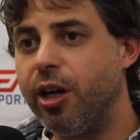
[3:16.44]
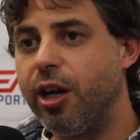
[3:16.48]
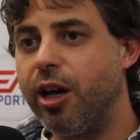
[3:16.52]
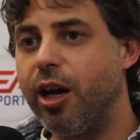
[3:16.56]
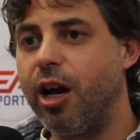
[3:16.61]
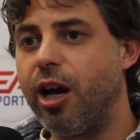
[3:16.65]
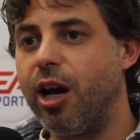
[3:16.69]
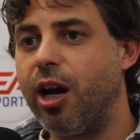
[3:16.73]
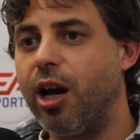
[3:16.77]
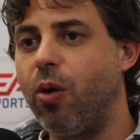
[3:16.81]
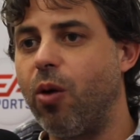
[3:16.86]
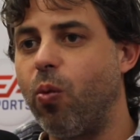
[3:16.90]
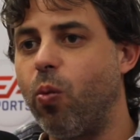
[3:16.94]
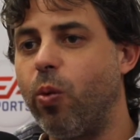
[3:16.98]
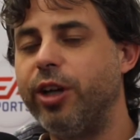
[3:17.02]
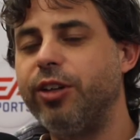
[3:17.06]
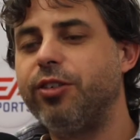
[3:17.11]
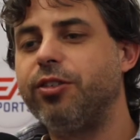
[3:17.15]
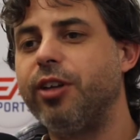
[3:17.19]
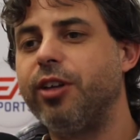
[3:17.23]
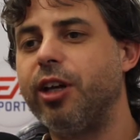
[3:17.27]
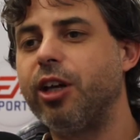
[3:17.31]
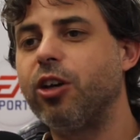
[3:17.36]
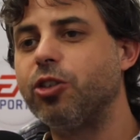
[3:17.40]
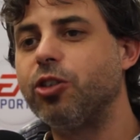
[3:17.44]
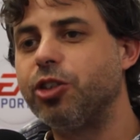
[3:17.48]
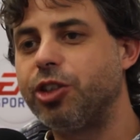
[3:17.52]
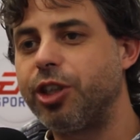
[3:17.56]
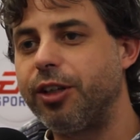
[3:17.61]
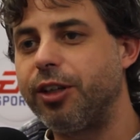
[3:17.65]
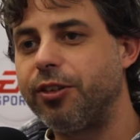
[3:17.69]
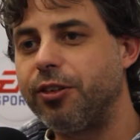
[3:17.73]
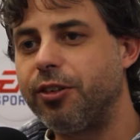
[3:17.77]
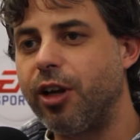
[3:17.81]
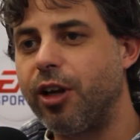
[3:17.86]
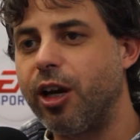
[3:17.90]
What is second
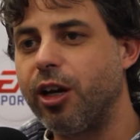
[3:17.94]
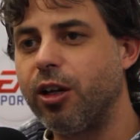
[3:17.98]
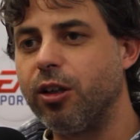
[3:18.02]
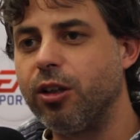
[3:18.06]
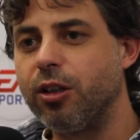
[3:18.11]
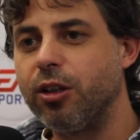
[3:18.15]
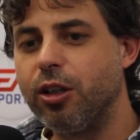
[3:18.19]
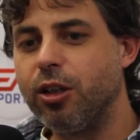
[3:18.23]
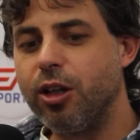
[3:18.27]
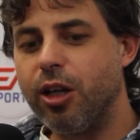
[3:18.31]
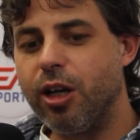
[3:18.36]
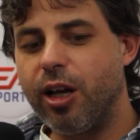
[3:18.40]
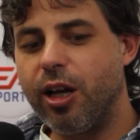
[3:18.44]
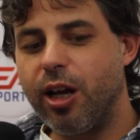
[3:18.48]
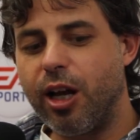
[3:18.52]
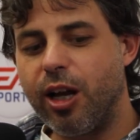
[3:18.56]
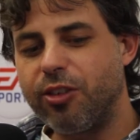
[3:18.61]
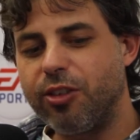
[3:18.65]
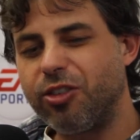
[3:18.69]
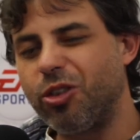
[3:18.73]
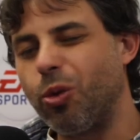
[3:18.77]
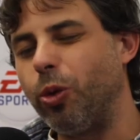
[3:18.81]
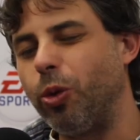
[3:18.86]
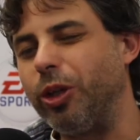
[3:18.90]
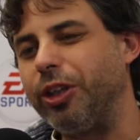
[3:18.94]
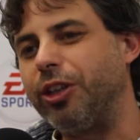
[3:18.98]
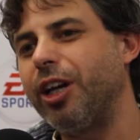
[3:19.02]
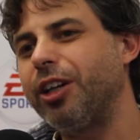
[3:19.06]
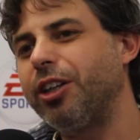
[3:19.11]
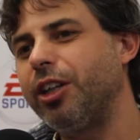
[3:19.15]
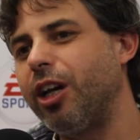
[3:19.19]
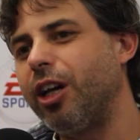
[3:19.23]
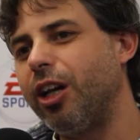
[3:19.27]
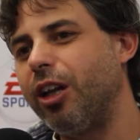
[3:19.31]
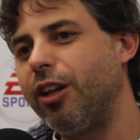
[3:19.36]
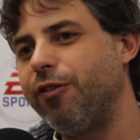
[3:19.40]
chance tackle? So with
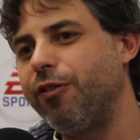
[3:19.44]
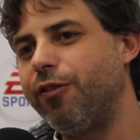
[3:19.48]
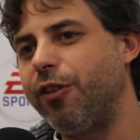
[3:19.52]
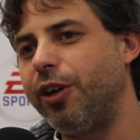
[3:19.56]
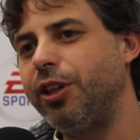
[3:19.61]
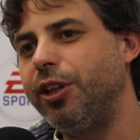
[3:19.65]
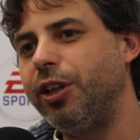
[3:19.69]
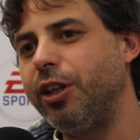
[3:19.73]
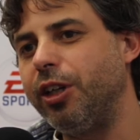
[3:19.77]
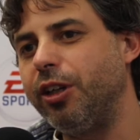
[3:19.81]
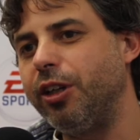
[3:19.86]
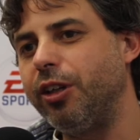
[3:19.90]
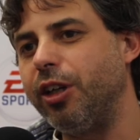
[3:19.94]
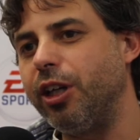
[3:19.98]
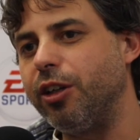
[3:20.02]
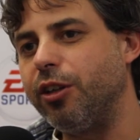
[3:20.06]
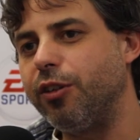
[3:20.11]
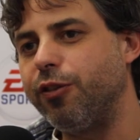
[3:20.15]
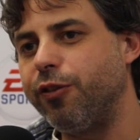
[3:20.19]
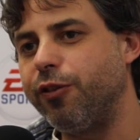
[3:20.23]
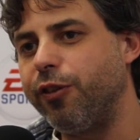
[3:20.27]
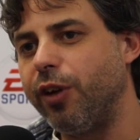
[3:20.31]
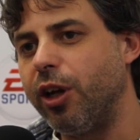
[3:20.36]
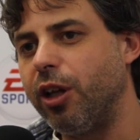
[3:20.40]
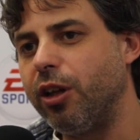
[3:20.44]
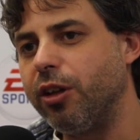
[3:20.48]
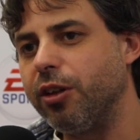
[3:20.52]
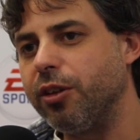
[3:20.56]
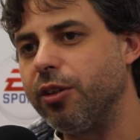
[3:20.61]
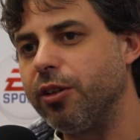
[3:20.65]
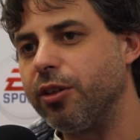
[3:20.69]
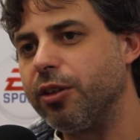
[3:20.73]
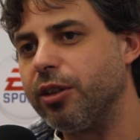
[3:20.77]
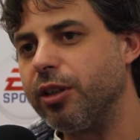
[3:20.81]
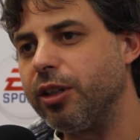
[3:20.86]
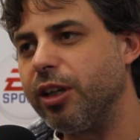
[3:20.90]
tactical defending, it
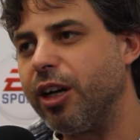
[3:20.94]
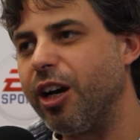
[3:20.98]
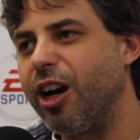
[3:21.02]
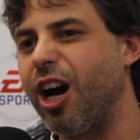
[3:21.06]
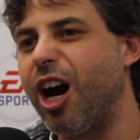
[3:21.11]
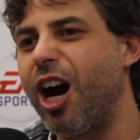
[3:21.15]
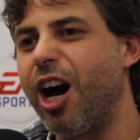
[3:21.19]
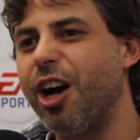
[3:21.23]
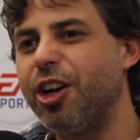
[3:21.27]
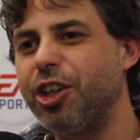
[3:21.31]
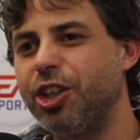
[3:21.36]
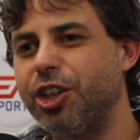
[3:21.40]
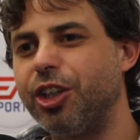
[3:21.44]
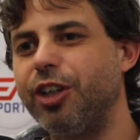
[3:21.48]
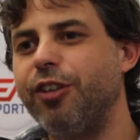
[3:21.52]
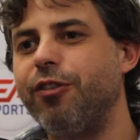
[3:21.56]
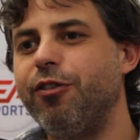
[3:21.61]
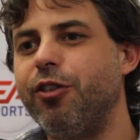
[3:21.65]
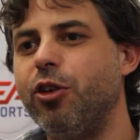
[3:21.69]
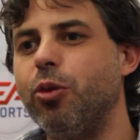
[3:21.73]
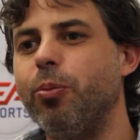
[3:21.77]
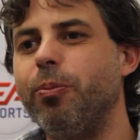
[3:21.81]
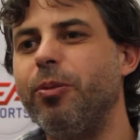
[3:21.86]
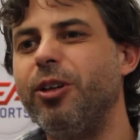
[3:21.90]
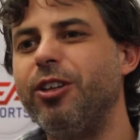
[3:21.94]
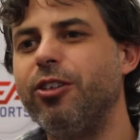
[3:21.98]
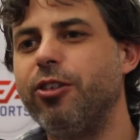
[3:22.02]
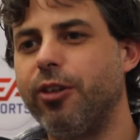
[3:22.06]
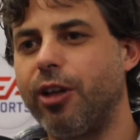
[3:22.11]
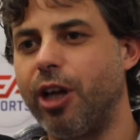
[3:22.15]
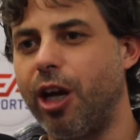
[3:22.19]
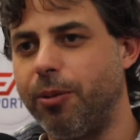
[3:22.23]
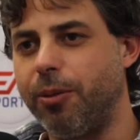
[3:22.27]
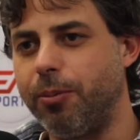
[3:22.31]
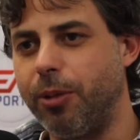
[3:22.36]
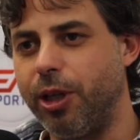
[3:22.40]
felt harsh if you
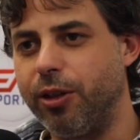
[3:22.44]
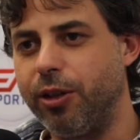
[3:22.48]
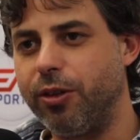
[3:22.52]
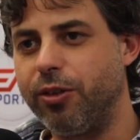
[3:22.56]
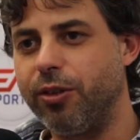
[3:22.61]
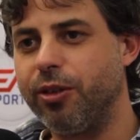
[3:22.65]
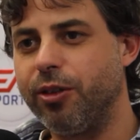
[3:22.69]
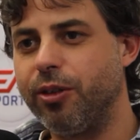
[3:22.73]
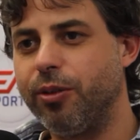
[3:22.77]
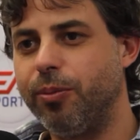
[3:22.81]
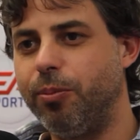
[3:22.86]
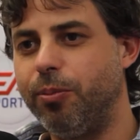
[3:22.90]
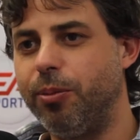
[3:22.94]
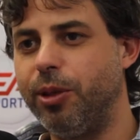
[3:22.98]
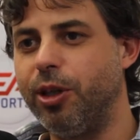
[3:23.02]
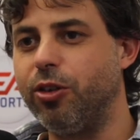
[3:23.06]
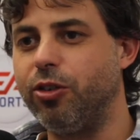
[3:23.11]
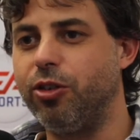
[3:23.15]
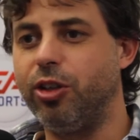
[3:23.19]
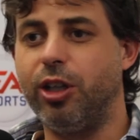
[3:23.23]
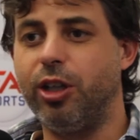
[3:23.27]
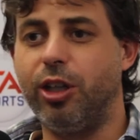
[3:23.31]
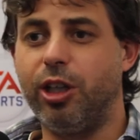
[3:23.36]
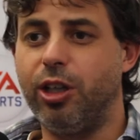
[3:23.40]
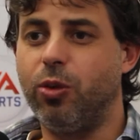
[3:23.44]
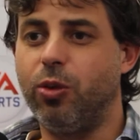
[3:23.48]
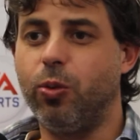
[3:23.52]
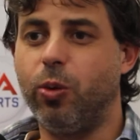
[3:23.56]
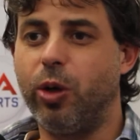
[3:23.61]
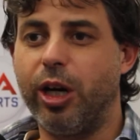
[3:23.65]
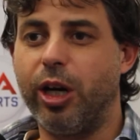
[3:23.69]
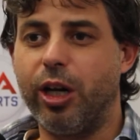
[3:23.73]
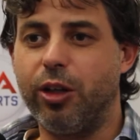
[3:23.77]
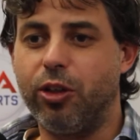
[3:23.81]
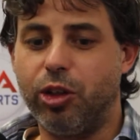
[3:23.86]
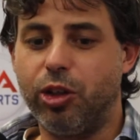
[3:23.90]
mistime it, because
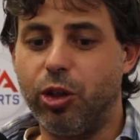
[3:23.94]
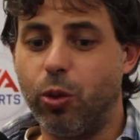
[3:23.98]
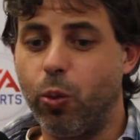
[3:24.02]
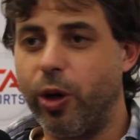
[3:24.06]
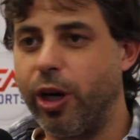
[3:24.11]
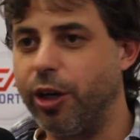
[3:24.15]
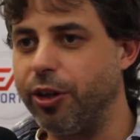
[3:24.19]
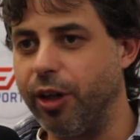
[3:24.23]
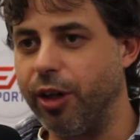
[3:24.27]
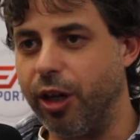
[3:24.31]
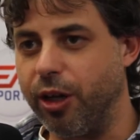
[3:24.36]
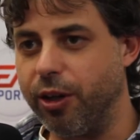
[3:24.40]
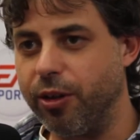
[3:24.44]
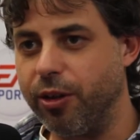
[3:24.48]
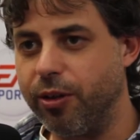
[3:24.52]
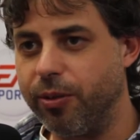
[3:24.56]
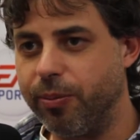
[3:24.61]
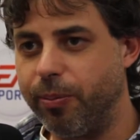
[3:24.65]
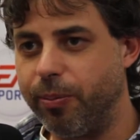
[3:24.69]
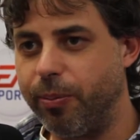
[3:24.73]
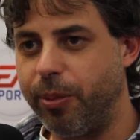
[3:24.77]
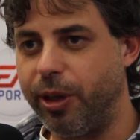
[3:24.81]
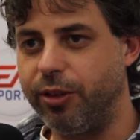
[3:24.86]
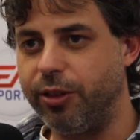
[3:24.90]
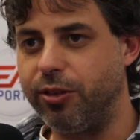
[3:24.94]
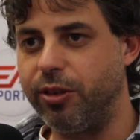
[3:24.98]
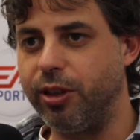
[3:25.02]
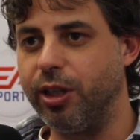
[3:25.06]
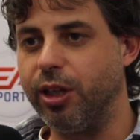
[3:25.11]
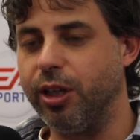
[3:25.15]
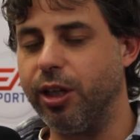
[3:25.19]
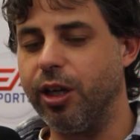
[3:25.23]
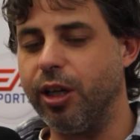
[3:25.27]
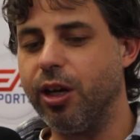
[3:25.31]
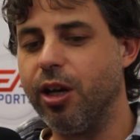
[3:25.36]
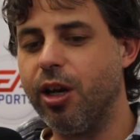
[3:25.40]
you were done,
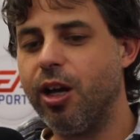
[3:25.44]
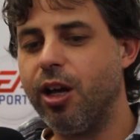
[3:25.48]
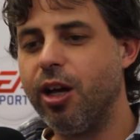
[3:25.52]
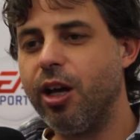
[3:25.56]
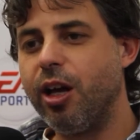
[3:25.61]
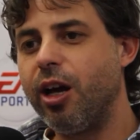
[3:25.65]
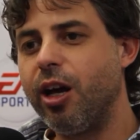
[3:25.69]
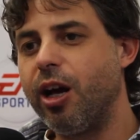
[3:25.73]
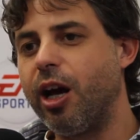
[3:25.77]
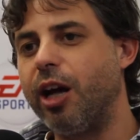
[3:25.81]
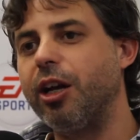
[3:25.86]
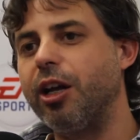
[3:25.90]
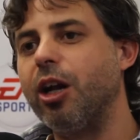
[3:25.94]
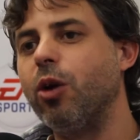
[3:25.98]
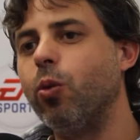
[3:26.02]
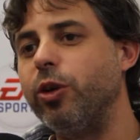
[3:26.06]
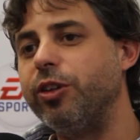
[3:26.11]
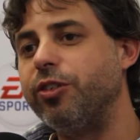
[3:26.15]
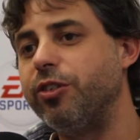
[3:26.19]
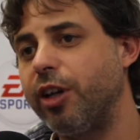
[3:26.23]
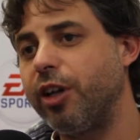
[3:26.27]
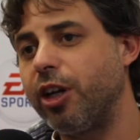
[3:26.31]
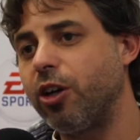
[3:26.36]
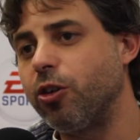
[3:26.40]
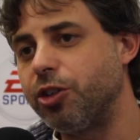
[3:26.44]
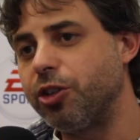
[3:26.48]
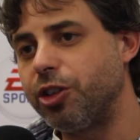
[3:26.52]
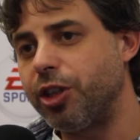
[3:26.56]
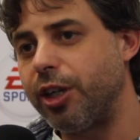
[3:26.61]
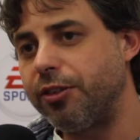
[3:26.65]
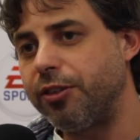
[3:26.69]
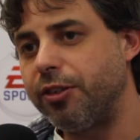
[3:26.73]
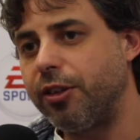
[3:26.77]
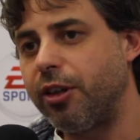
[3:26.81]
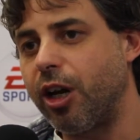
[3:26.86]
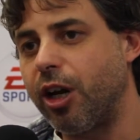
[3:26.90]
basically. And now with second
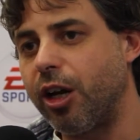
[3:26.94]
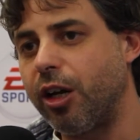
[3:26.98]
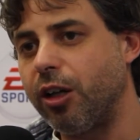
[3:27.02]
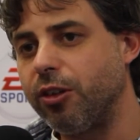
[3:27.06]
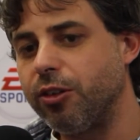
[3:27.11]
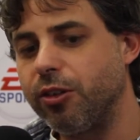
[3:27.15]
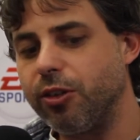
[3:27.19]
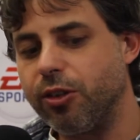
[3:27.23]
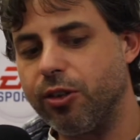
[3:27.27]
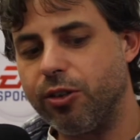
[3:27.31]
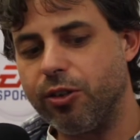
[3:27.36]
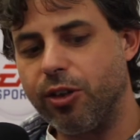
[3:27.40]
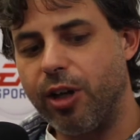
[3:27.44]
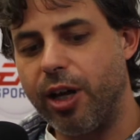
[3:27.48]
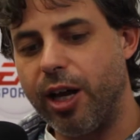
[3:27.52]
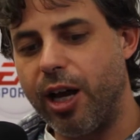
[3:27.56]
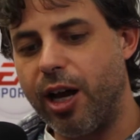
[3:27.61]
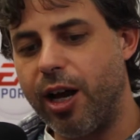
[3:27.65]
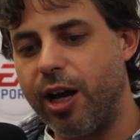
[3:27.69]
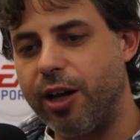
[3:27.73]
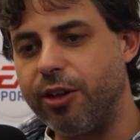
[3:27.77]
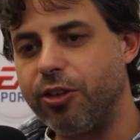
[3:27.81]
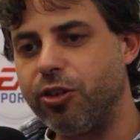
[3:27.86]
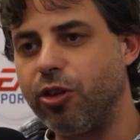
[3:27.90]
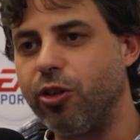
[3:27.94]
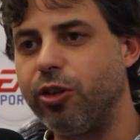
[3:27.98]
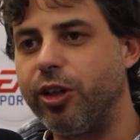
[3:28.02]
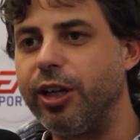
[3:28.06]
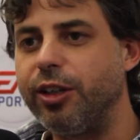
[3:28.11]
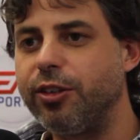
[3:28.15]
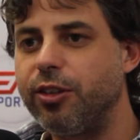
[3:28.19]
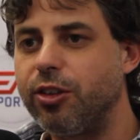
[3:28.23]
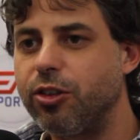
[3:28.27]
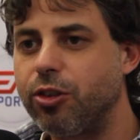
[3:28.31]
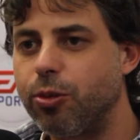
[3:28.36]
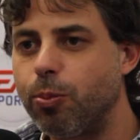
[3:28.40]
chance tackle, so there
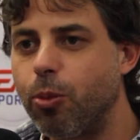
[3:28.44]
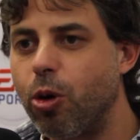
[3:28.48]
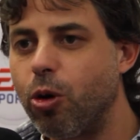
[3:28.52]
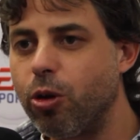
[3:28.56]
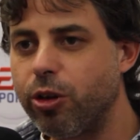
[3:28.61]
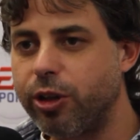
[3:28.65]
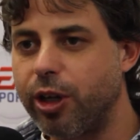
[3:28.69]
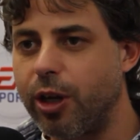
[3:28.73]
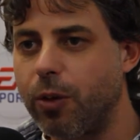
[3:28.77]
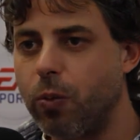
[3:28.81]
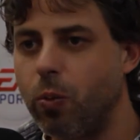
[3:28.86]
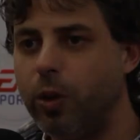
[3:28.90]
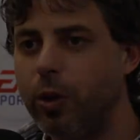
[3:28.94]
is a small time